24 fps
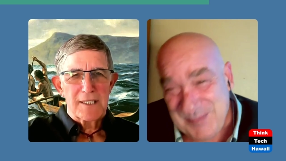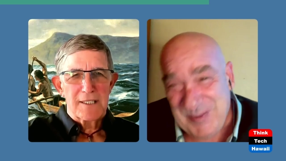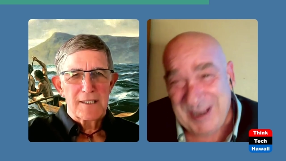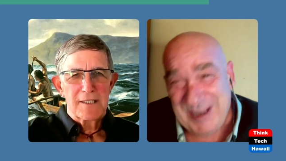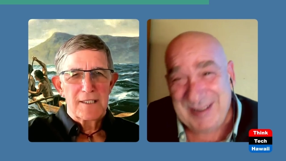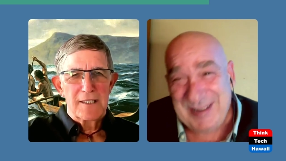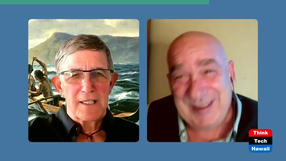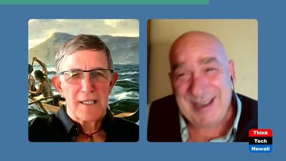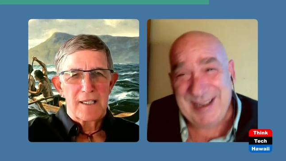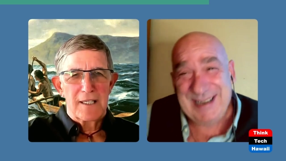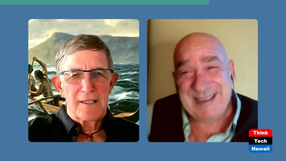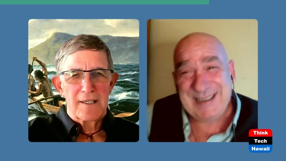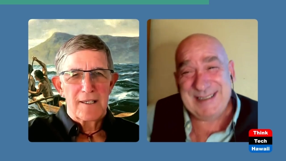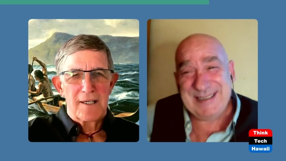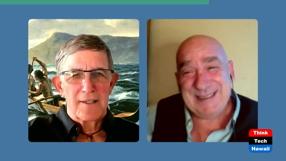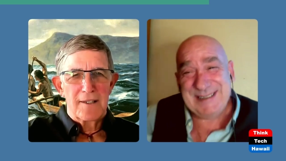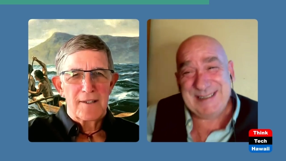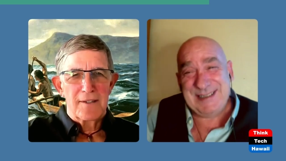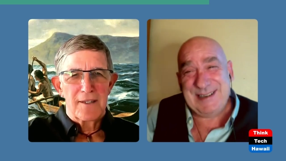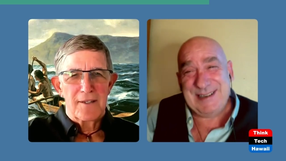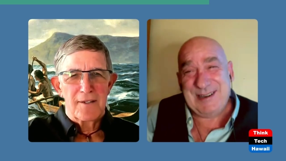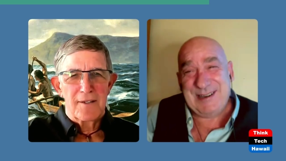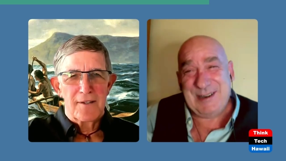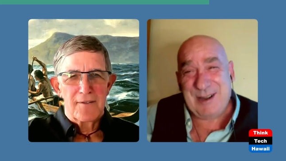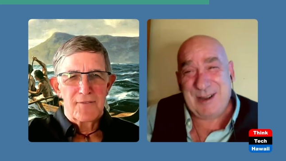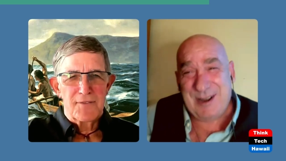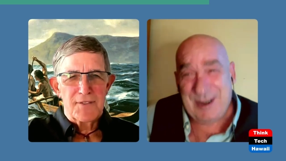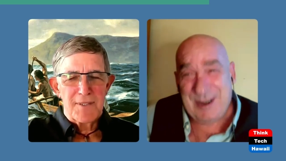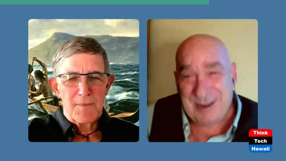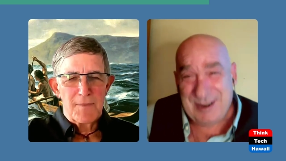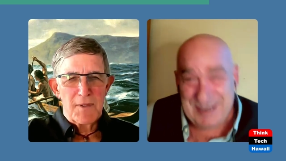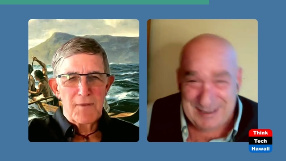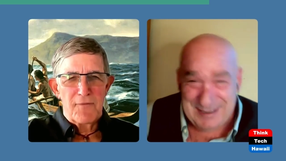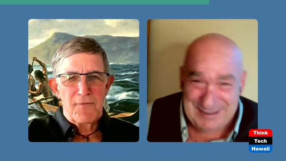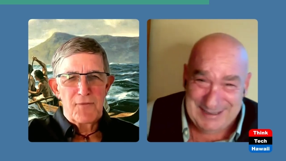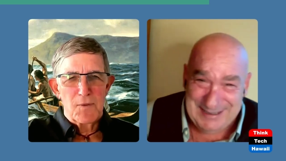Speaker 1: a big. Uh, uh, the, oh.
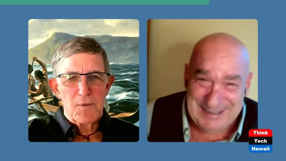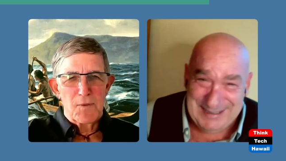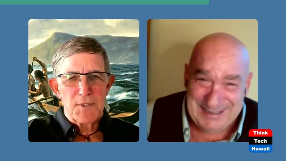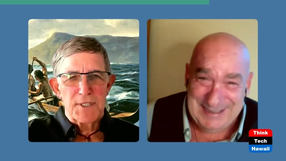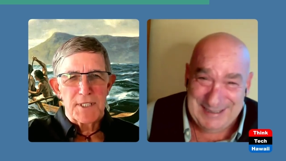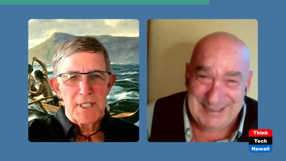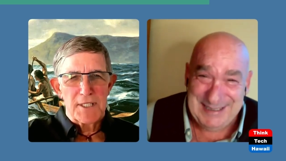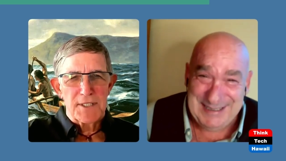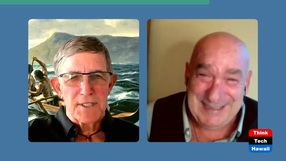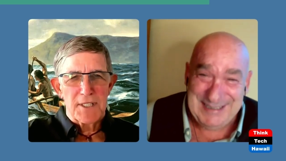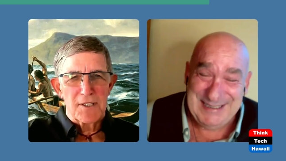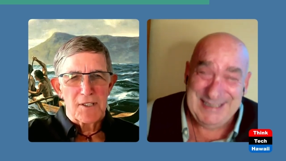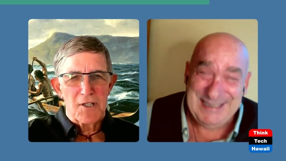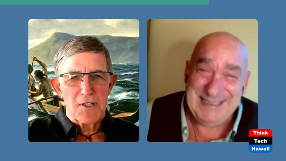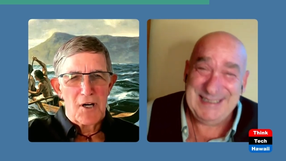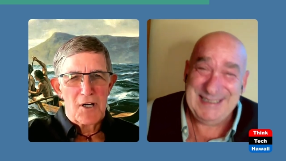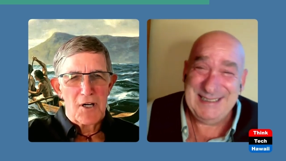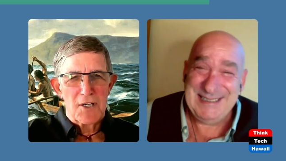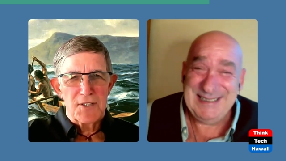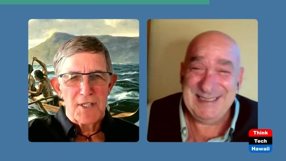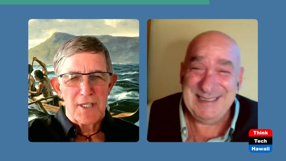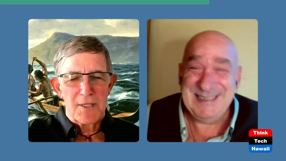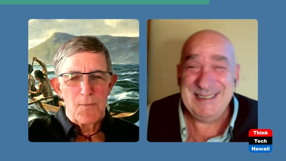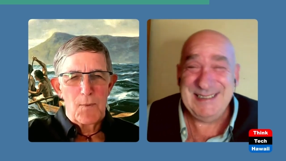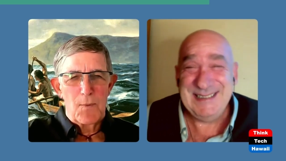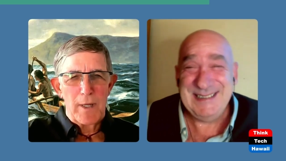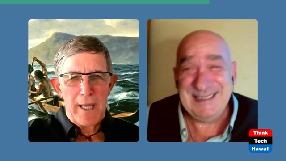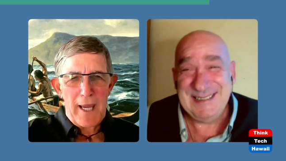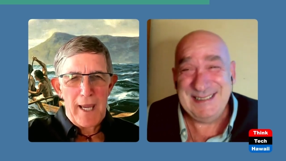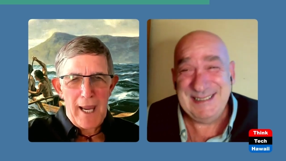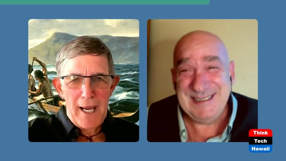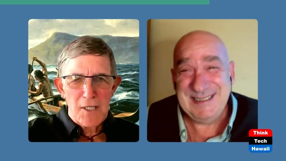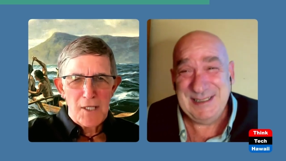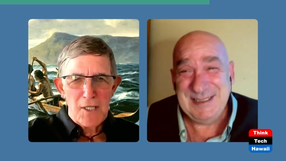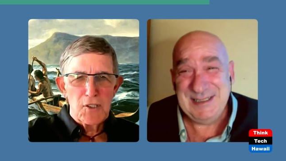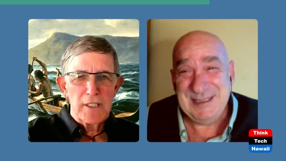Some of the fuel cells in cars they weigh
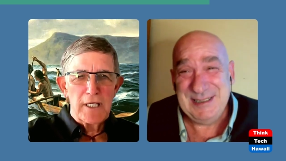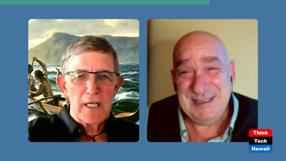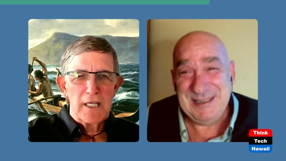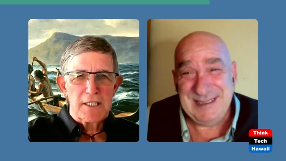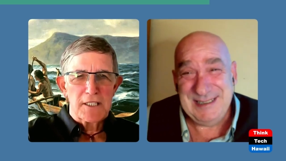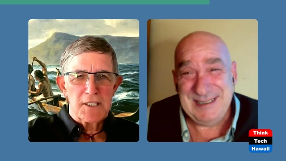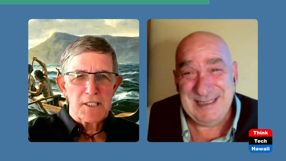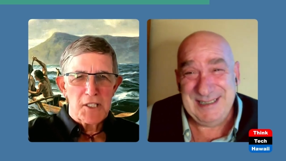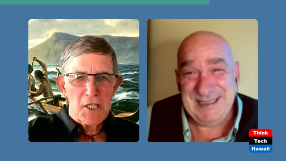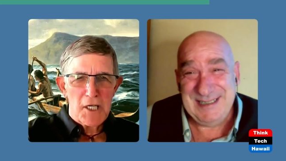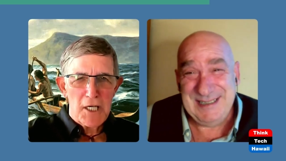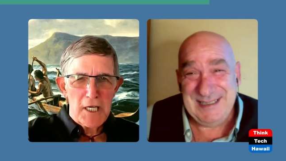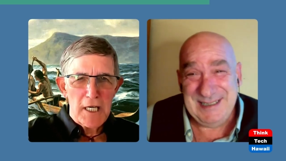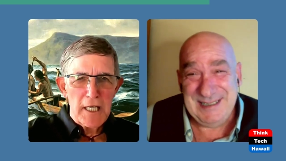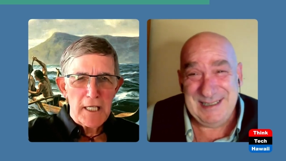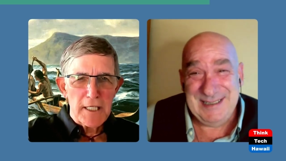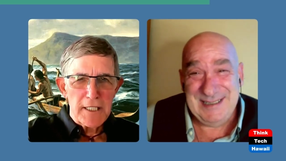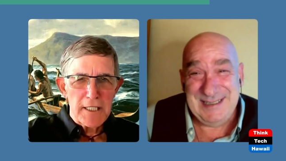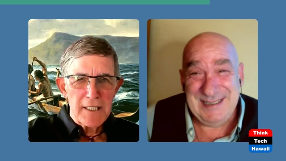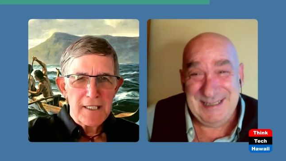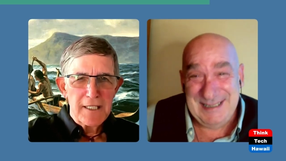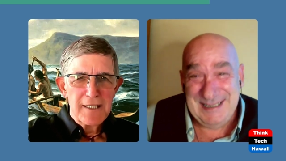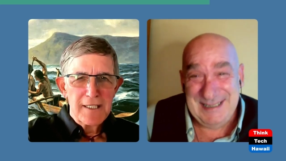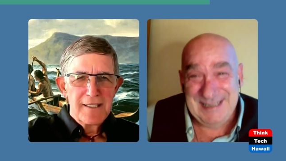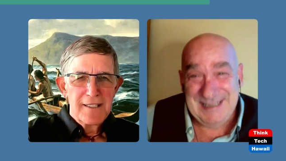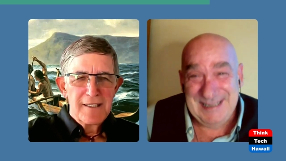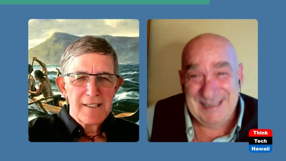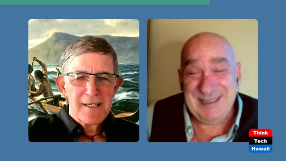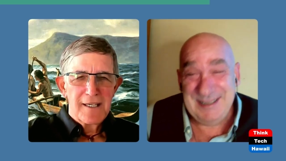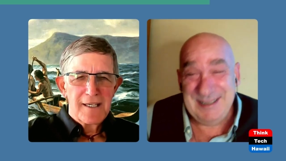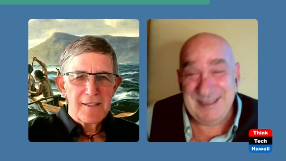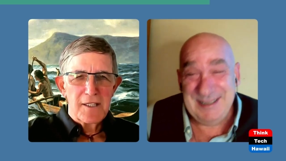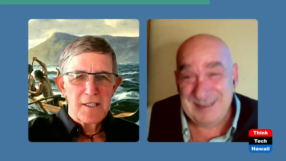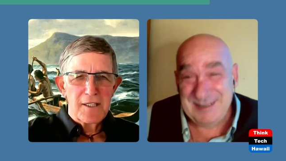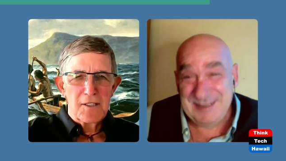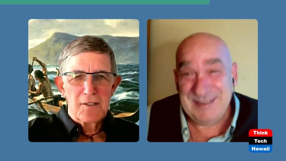actually a ton,
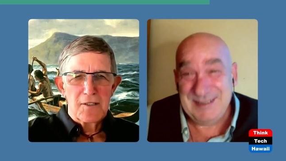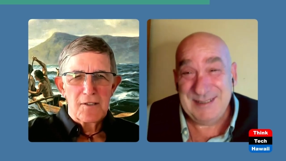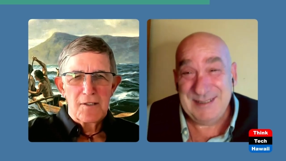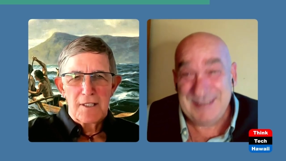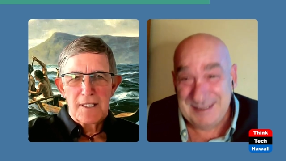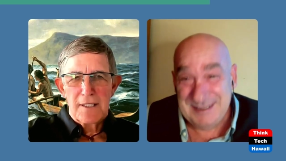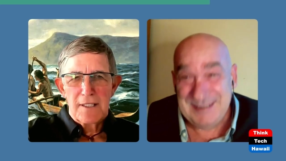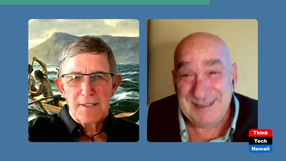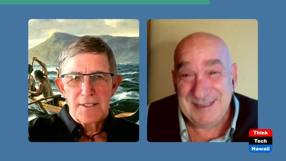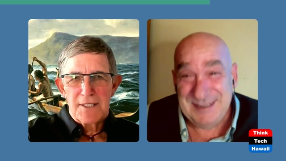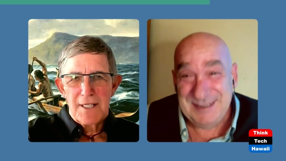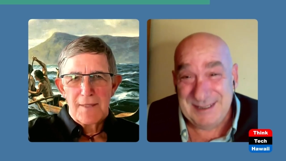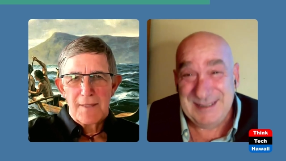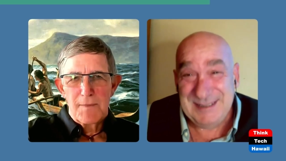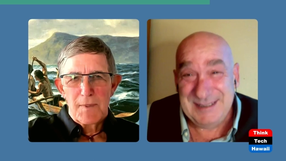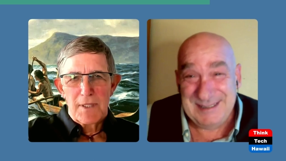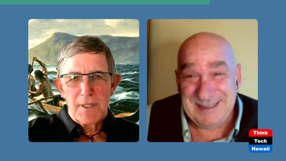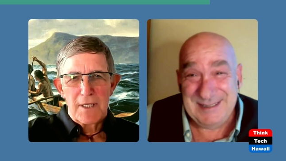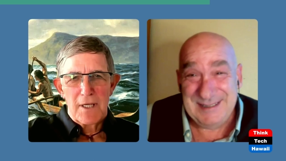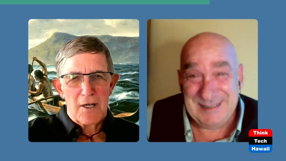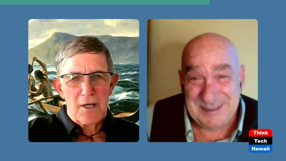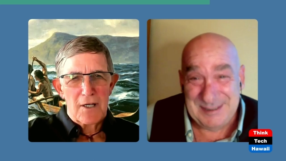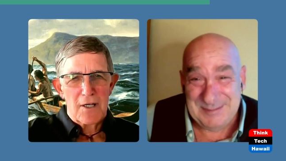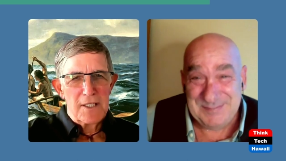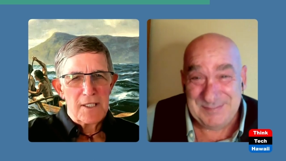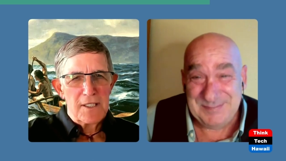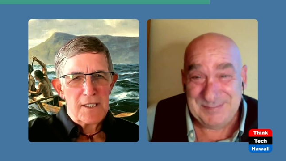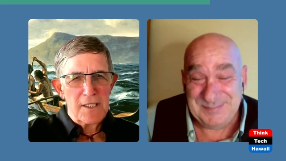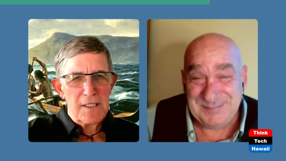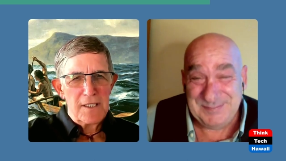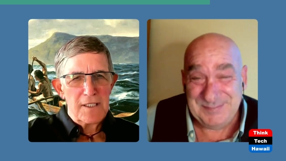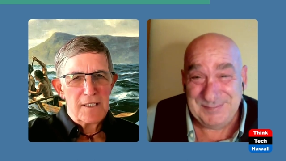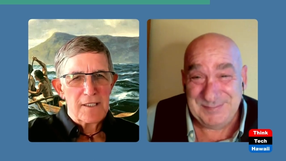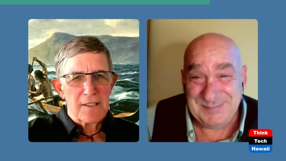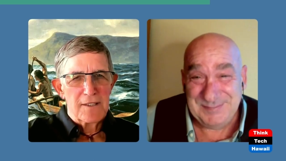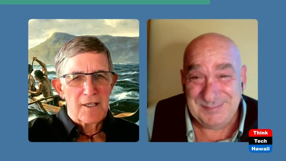and then you look at some of the R and
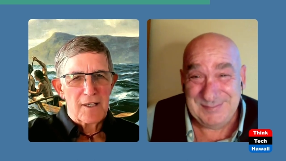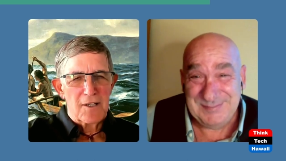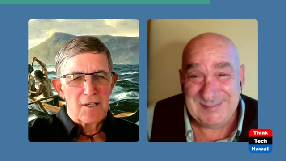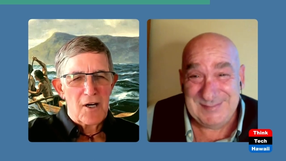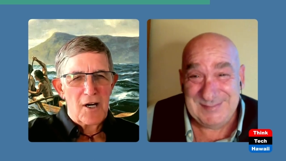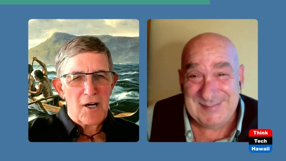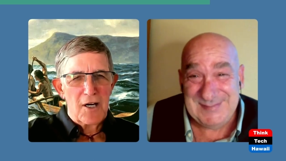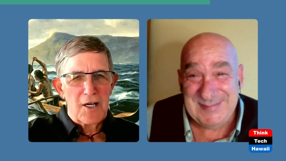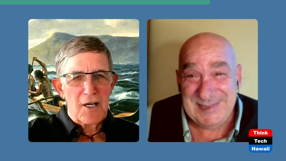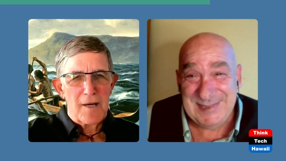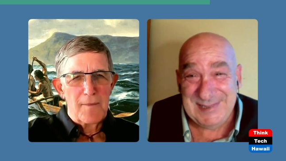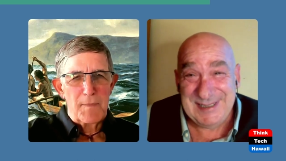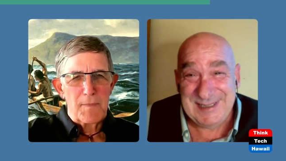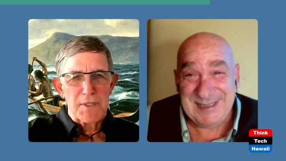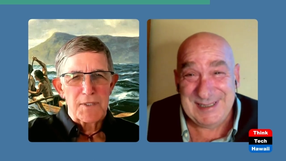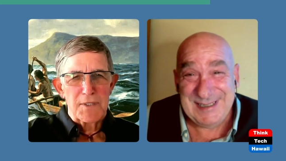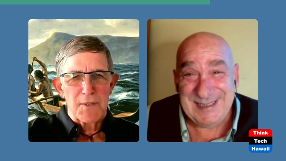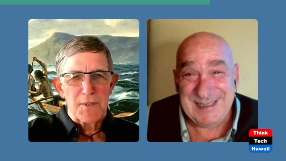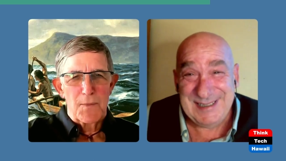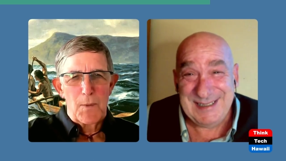D in the car companies.